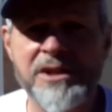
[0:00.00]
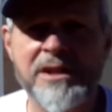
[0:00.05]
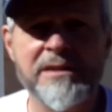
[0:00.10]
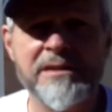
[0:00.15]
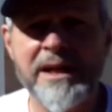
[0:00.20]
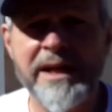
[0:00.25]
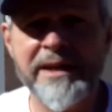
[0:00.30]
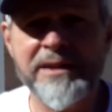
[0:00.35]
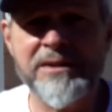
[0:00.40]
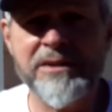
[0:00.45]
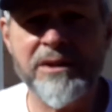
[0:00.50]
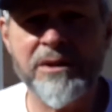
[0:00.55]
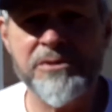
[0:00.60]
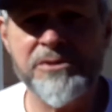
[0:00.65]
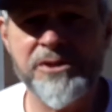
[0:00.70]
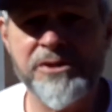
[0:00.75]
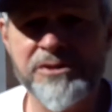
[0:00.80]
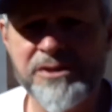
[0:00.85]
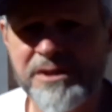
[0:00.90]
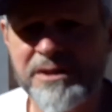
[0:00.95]
online
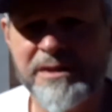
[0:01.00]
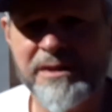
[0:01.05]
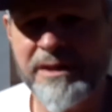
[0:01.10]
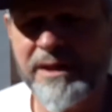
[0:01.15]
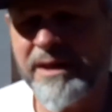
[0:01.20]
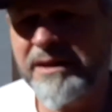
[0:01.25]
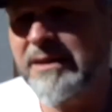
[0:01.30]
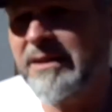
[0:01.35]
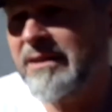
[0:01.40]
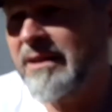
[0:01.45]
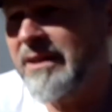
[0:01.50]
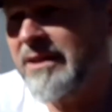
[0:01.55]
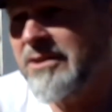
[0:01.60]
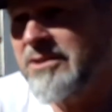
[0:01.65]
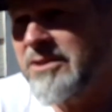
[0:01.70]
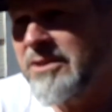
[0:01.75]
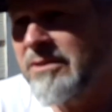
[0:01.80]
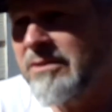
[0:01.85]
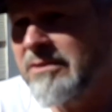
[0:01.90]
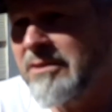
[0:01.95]
coaches, I, I
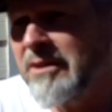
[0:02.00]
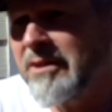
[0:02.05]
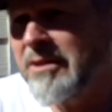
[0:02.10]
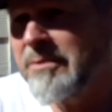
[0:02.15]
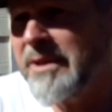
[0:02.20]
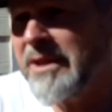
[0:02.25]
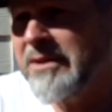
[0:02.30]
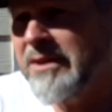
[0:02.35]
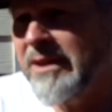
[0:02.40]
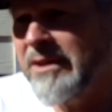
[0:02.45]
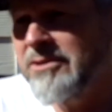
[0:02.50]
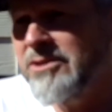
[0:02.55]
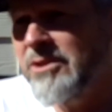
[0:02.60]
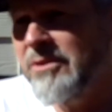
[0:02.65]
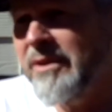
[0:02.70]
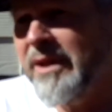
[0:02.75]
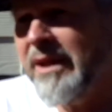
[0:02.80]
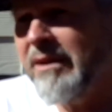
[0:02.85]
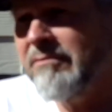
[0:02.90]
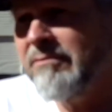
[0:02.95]
guess they're talking about kids
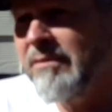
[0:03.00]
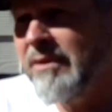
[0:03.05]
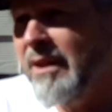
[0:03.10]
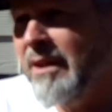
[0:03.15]
who have